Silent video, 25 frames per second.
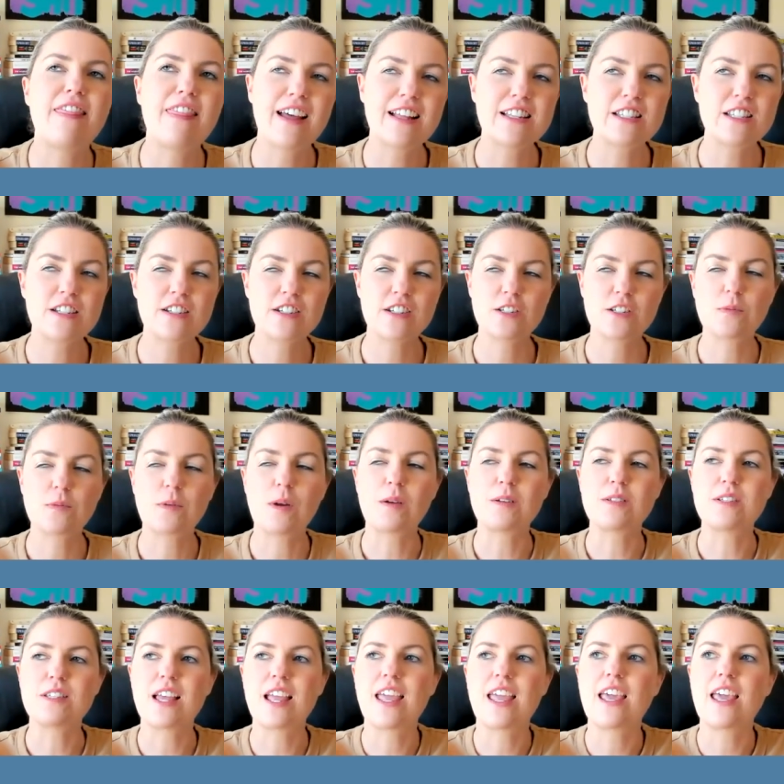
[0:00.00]
and that's just what I was
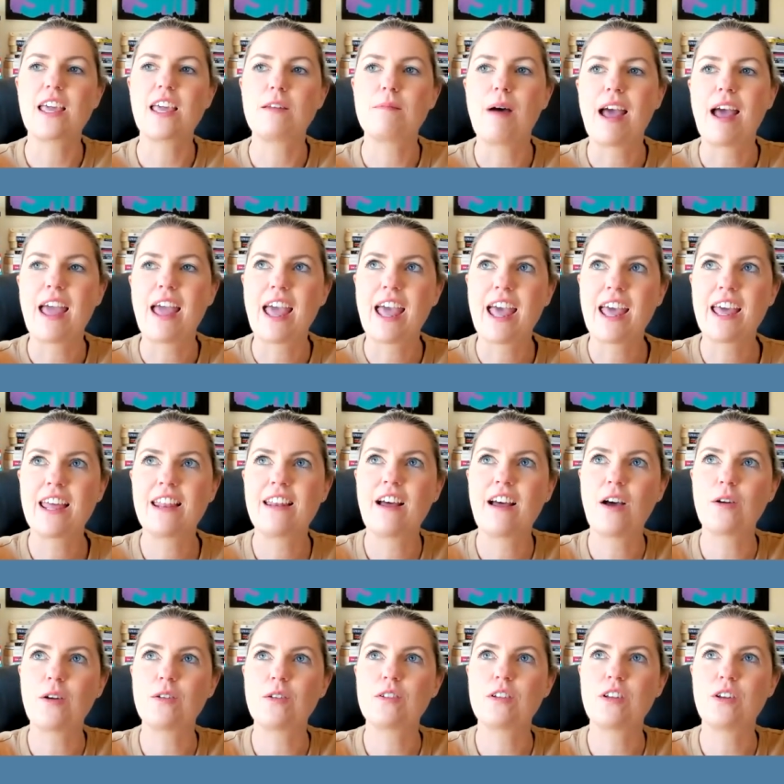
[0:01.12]
thinking in my head.
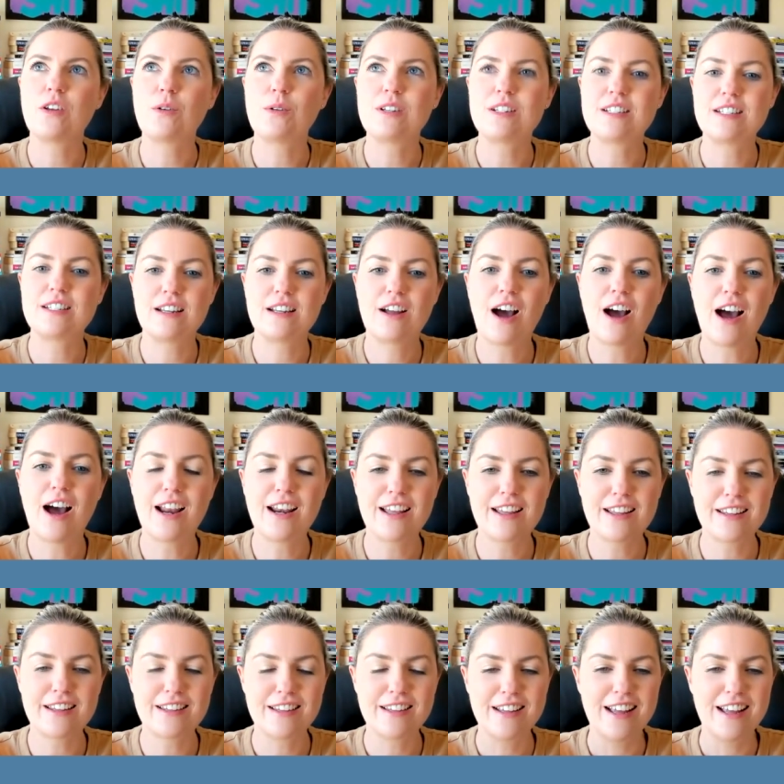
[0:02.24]
I, you know, it kind
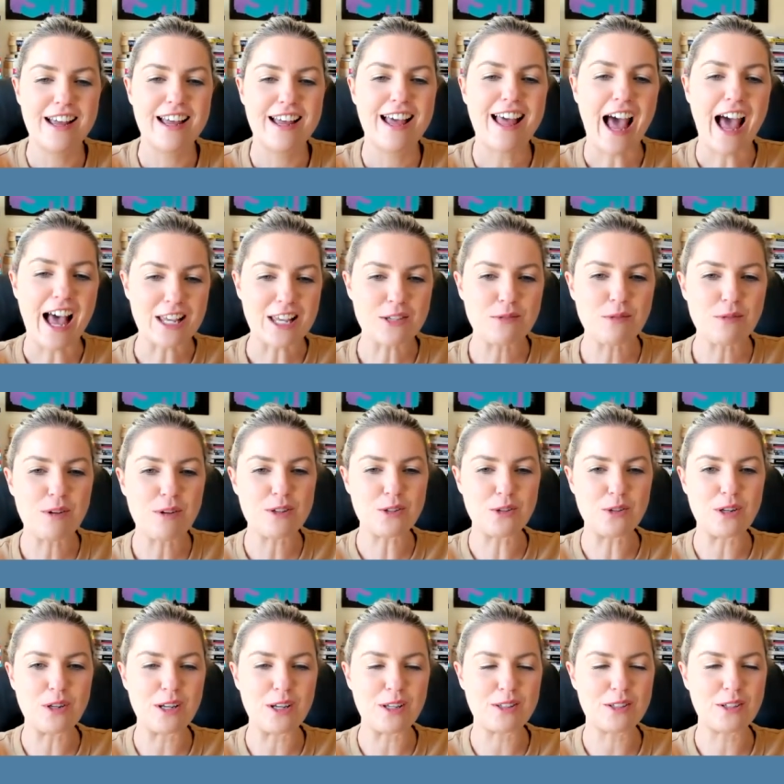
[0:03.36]
of as we're
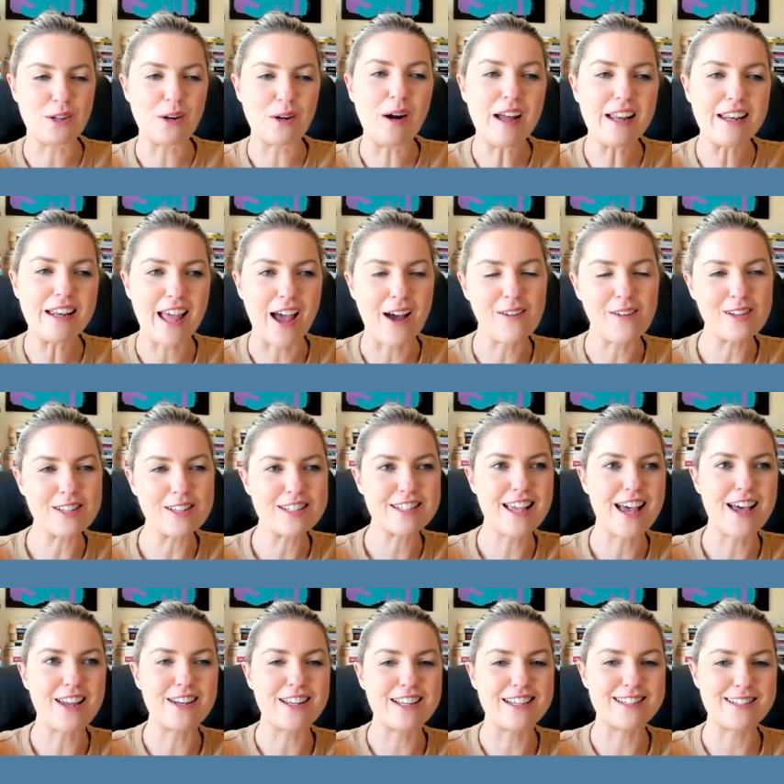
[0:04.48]
talking through it now it's
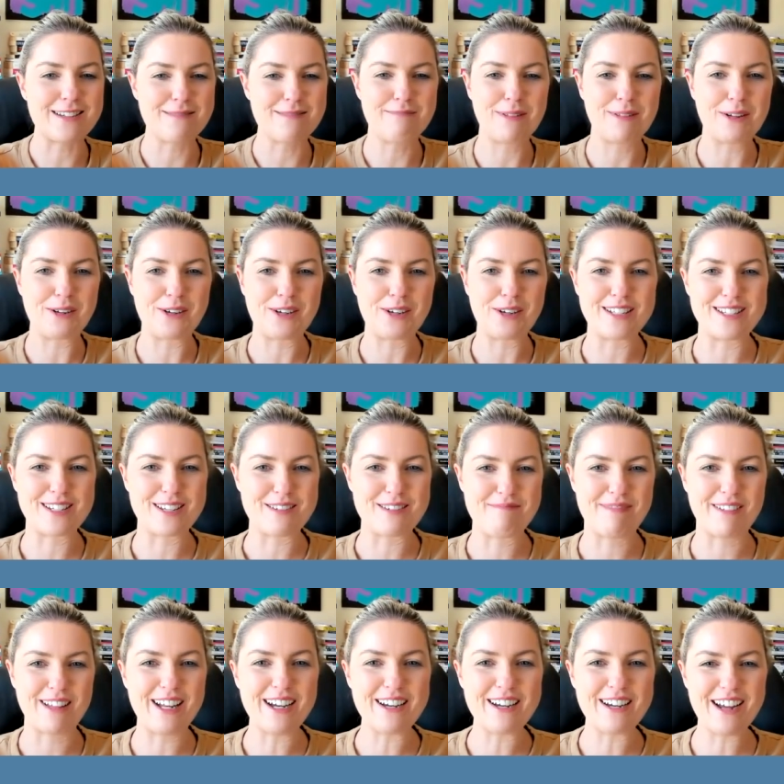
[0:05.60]
sounding simpler and simpler